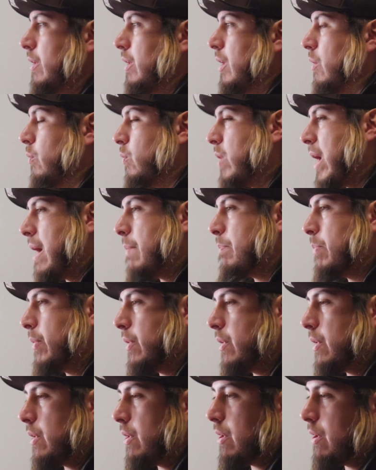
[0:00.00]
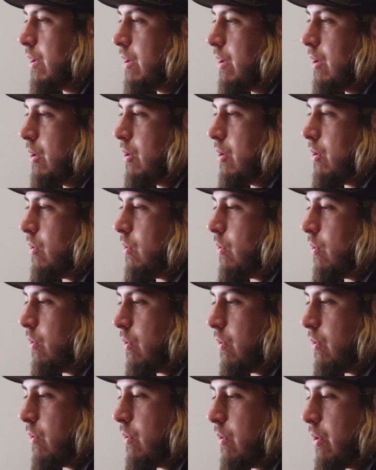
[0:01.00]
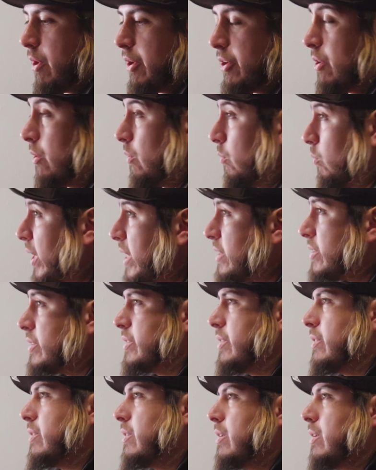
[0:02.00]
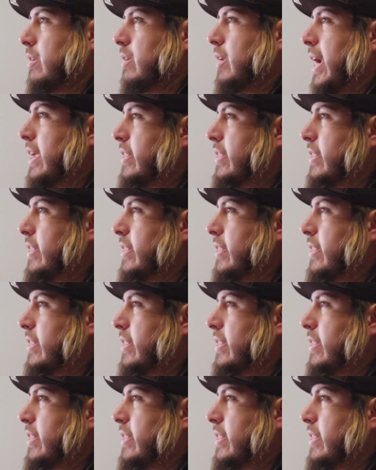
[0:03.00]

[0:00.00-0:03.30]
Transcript: a rapper or you're a wrestler,